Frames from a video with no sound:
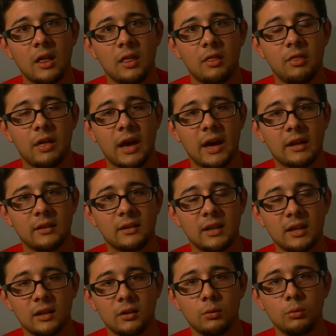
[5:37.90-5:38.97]
that they
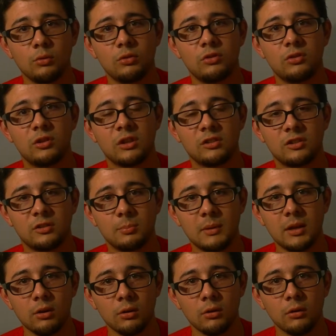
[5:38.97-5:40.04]
used the
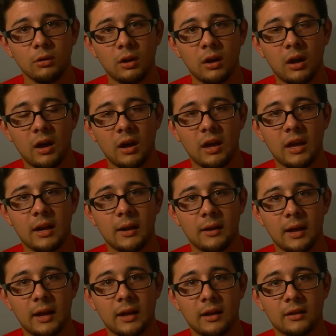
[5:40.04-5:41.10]
smear in
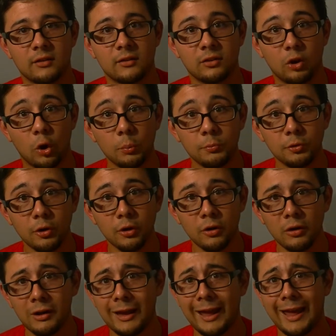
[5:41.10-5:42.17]
a
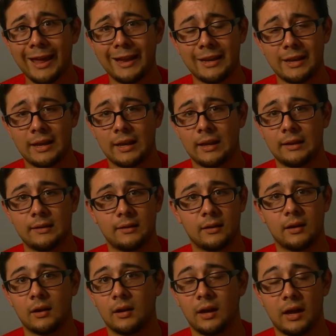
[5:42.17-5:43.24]
sculpture, and
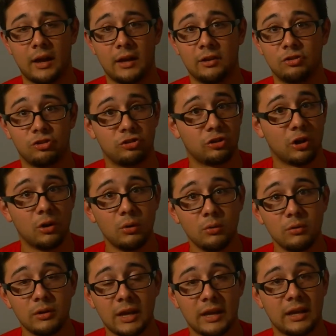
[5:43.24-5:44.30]
it
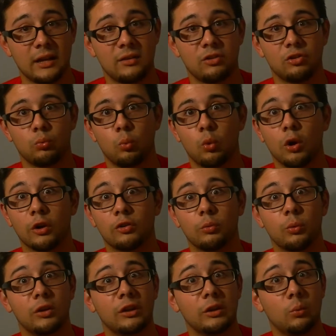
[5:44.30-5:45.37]
showed, and it just worked
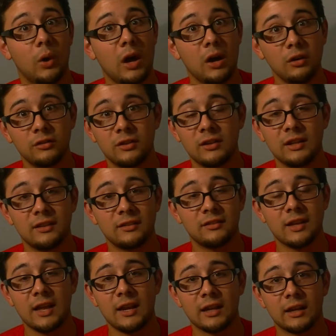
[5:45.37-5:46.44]
really well to the
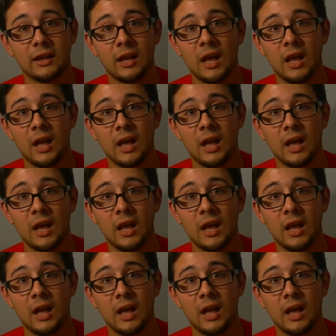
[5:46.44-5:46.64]
aesthetic.